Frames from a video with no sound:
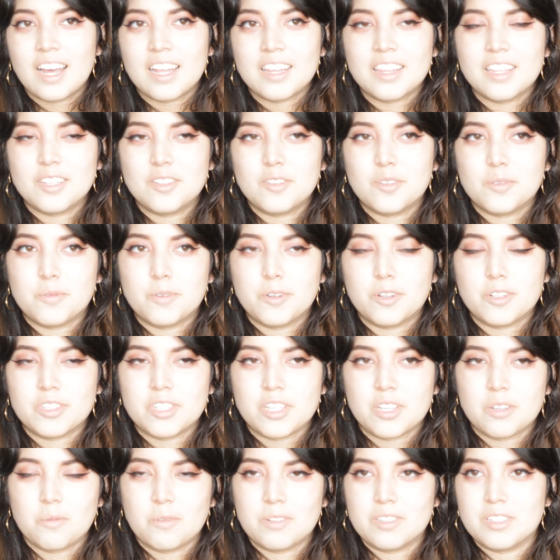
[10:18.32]
I think the
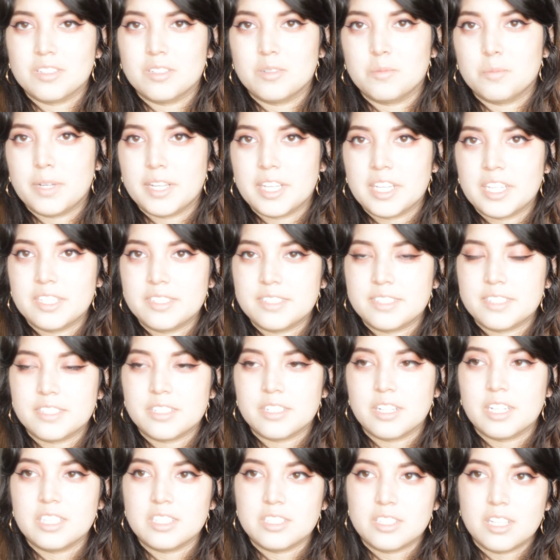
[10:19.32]
14 was a little bit
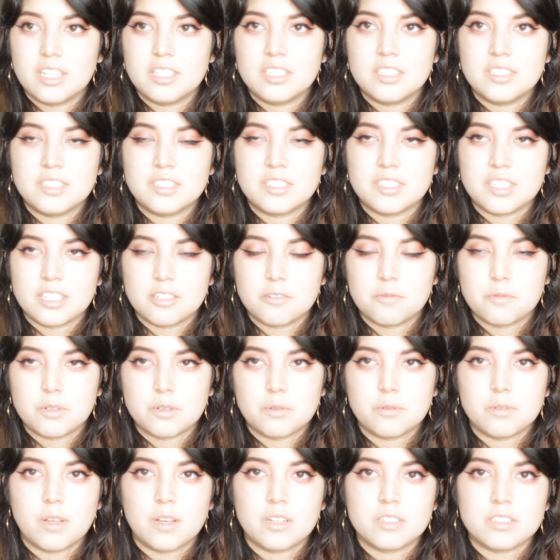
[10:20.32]
easier. It did sting
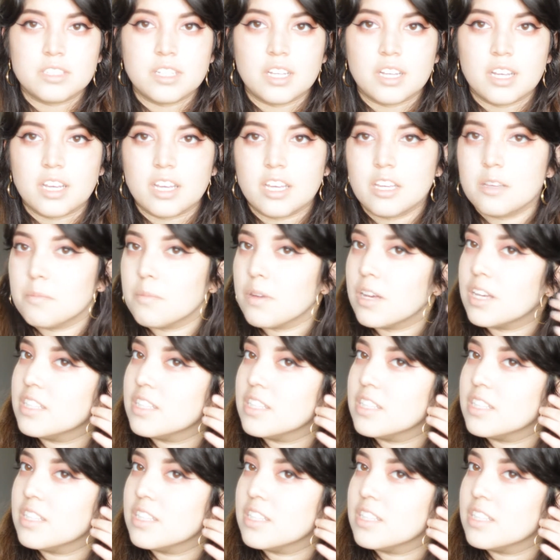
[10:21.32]
for a long time.